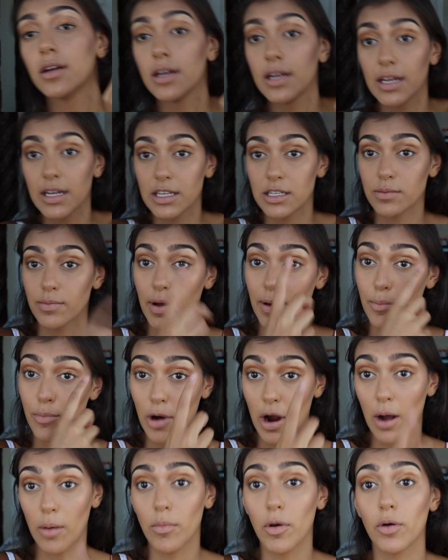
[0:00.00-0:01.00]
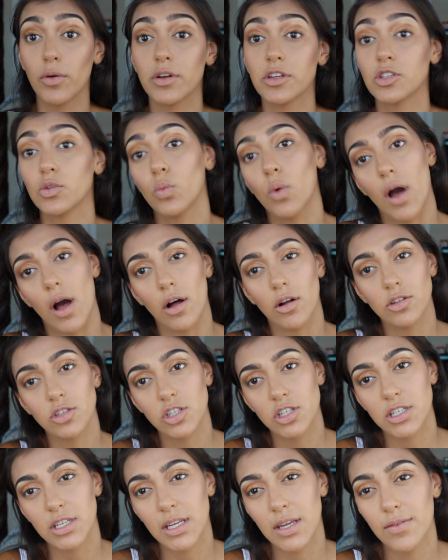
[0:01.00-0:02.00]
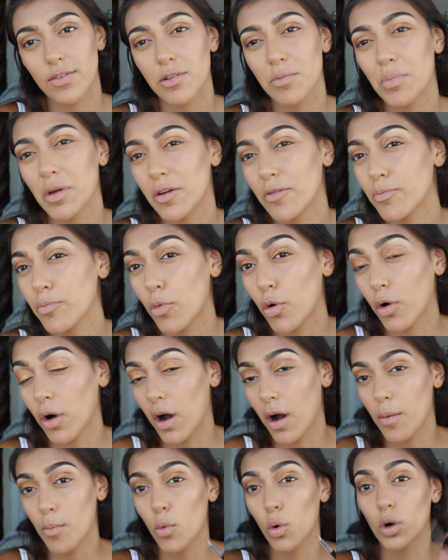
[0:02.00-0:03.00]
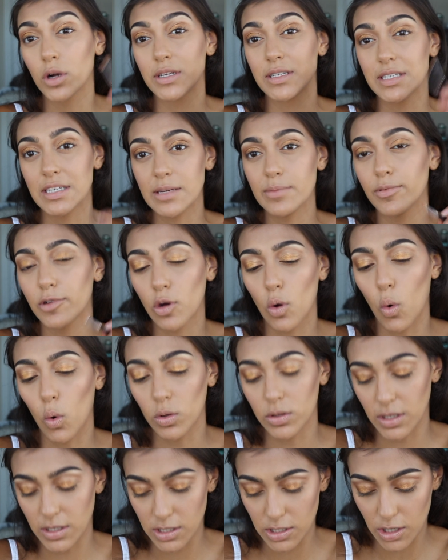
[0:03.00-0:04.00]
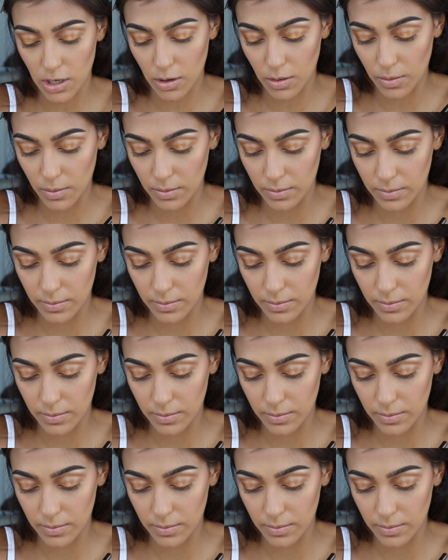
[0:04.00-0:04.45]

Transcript: into my brow bone as well, just to give it a bit of a more deep golden tone.